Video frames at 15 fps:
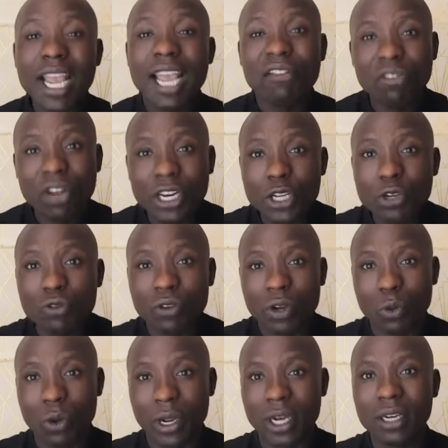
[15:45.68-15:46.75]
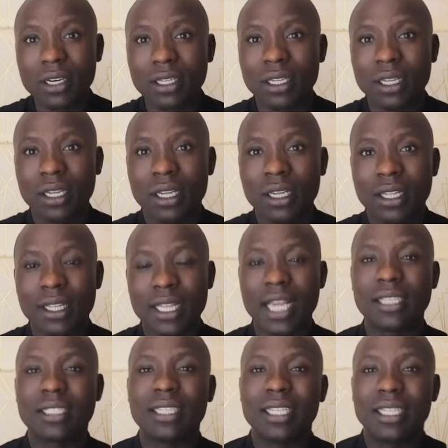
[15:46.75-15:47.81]
everyone knew very well
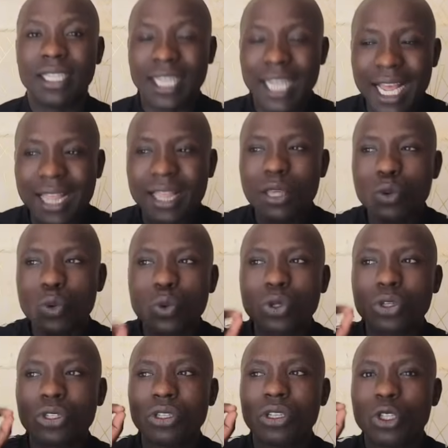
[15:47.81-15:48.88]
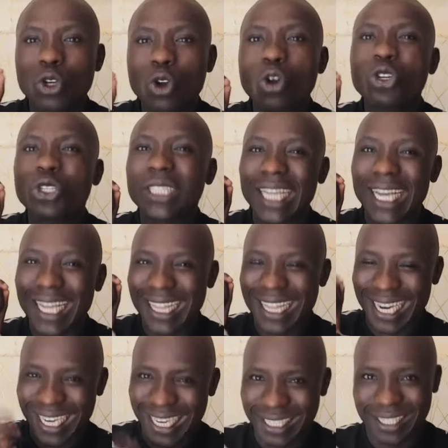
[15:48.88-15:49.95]
that Rigathi would not take
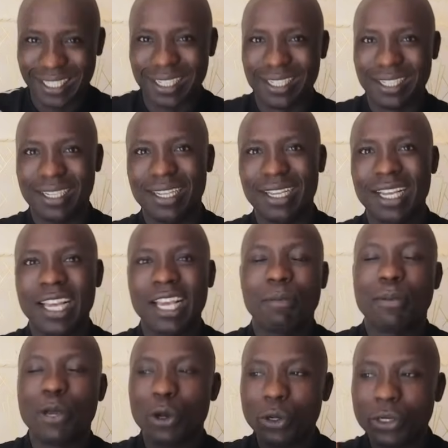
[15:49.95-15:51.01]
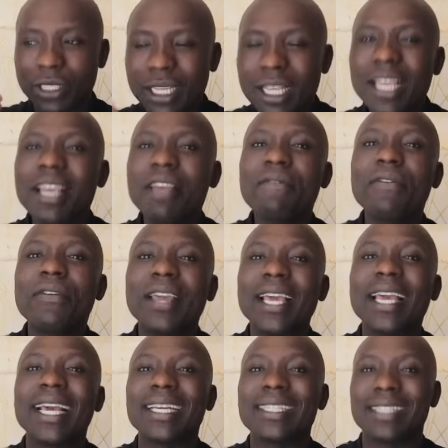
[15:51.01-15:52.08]
the risk, because if he
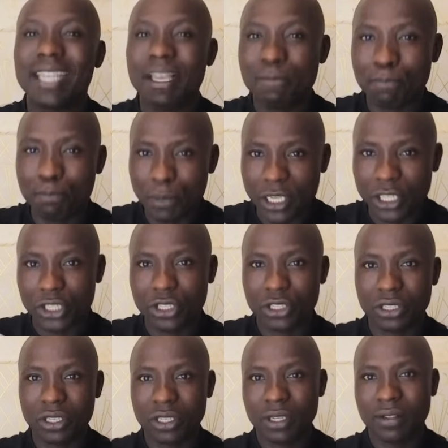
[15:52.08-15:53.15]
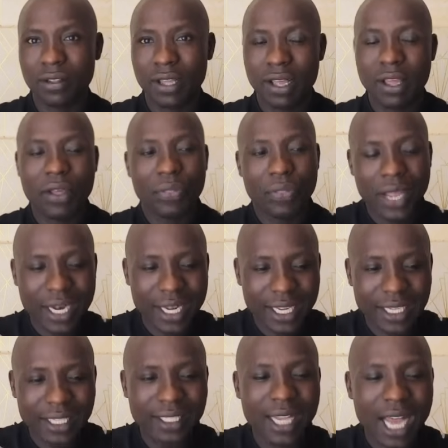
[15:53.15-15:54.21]
is impeached, then
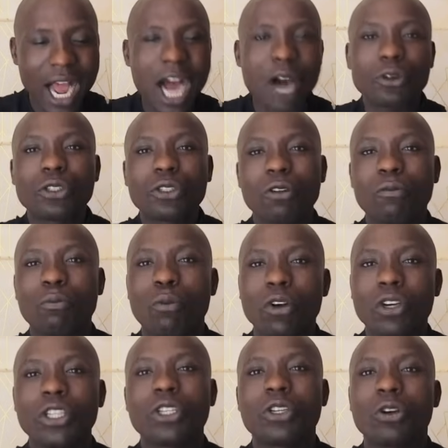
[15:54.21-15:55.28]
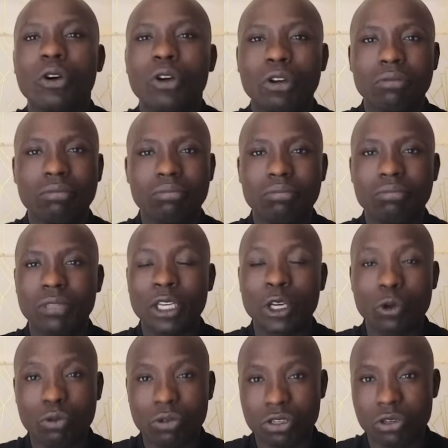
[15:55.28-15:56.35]
he is out of political
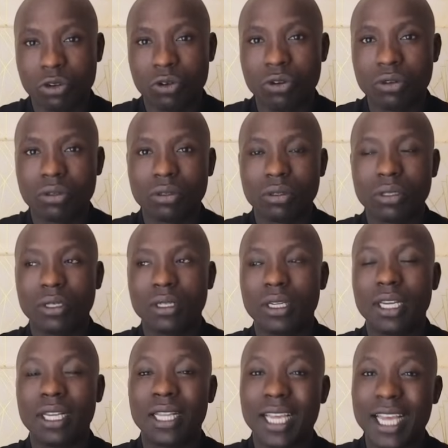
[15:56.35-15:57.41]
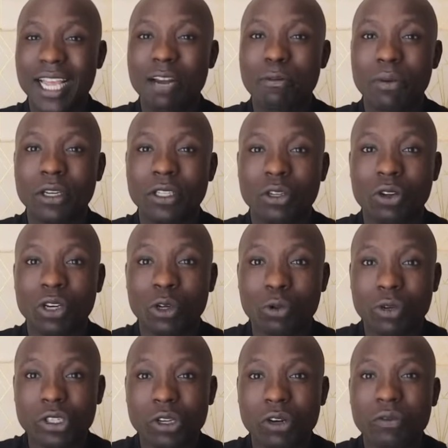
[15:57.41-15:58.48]
equation, in Kenyan political
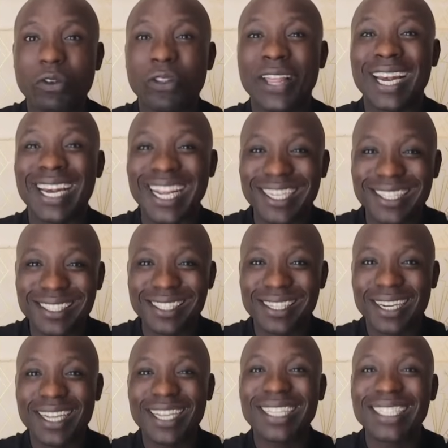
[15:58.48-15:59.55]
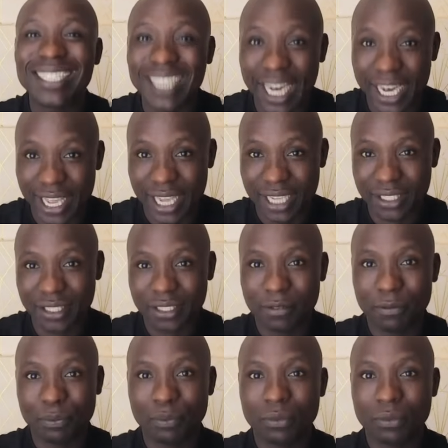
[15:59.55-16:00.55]
equation, for the next 10 years.